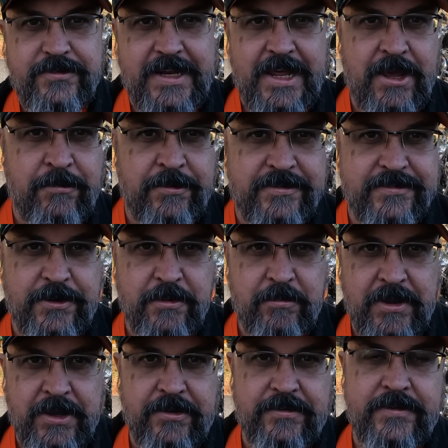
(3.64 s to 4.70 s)
today I want to talk
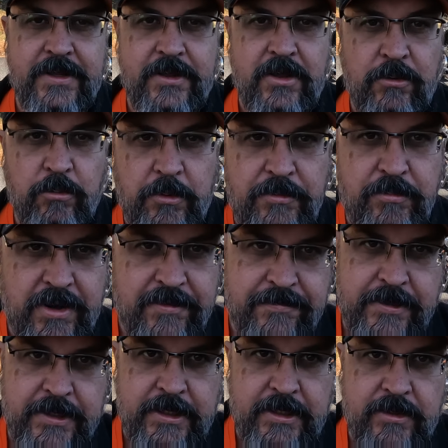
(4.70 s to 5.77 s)
about wind
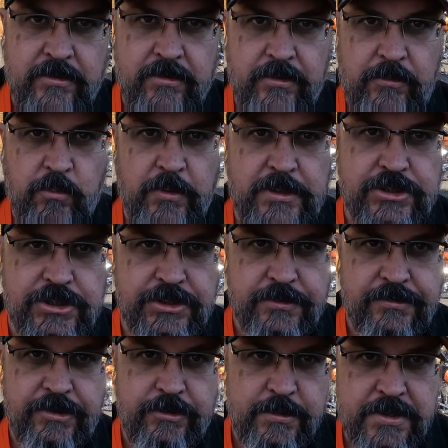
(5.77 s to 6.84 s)
buffeting and
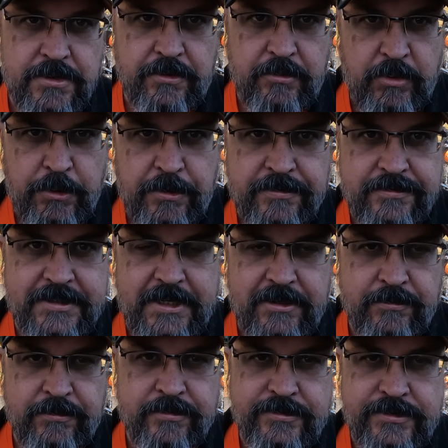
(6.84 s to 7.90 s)
windshield use on
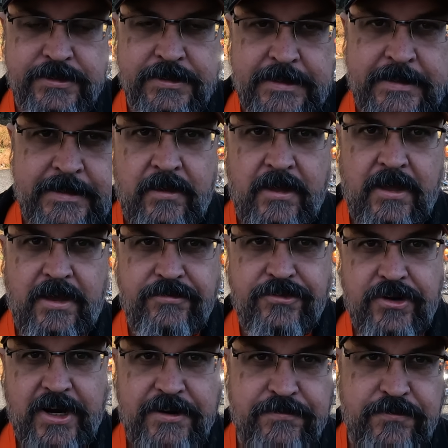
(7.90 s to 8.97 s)
motorcycles. I've
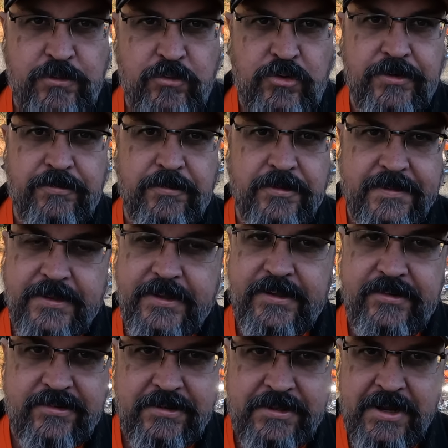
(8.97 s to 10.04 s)
tried a few different
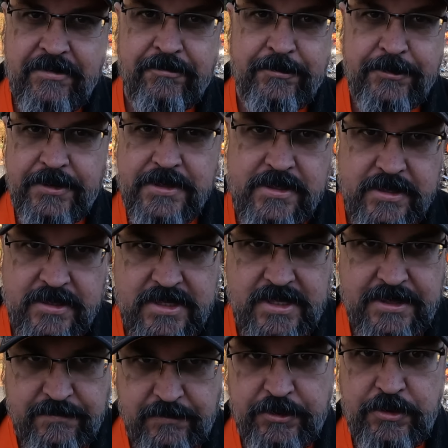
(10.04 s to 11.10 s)
things and never really
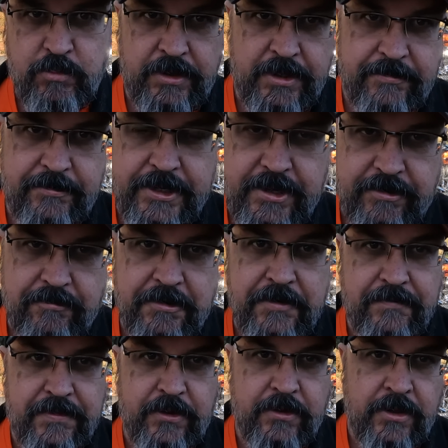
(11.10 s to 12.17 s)
successfully been able to get rid
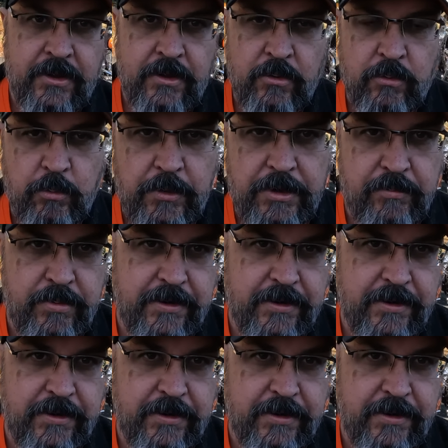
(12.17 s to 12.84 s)
of the wind